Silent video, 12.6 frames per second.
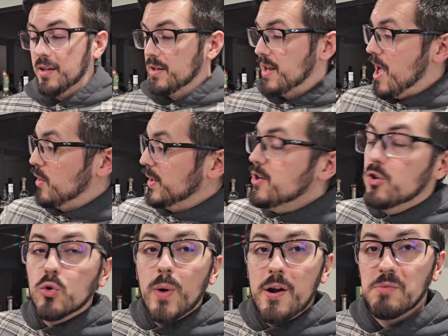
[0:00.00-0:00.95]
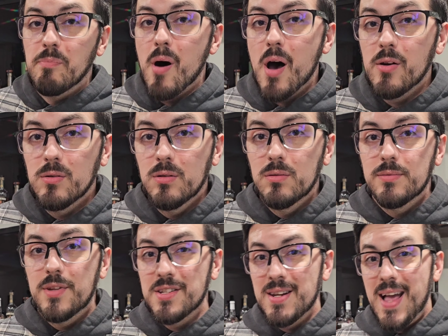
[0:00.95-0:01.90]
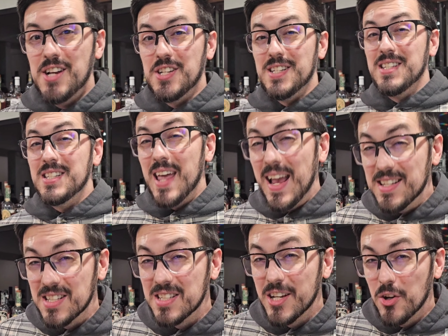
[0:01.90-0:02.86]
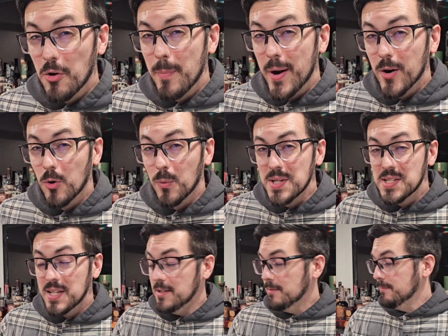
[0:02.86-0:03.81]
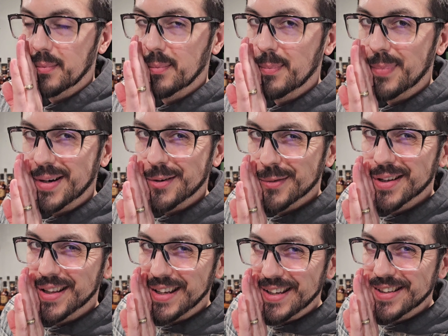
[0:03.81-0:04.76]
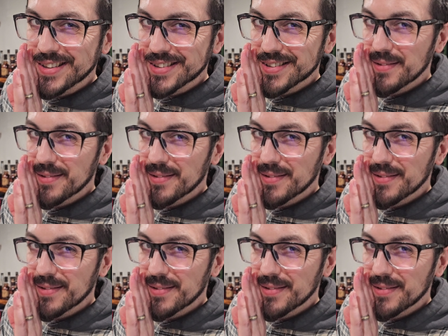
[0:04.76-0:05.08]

Now, Eagle Rare's bottle doesn't actually say it's a single barrel whiskey, but it really is.